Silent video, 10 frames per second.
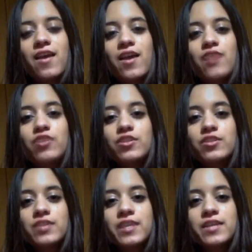in trickster
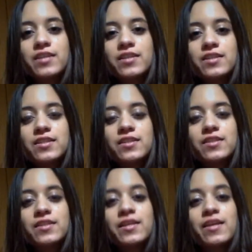tales,
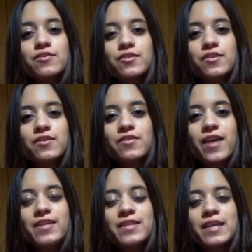there's a character
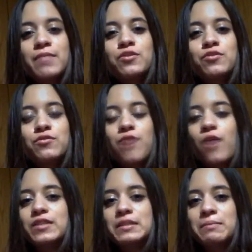that's able to
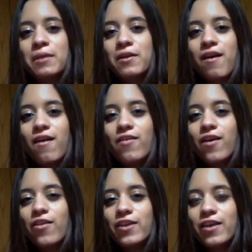outsmart all the
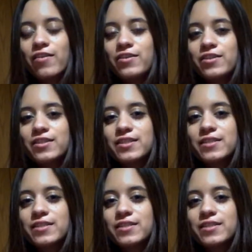other characters.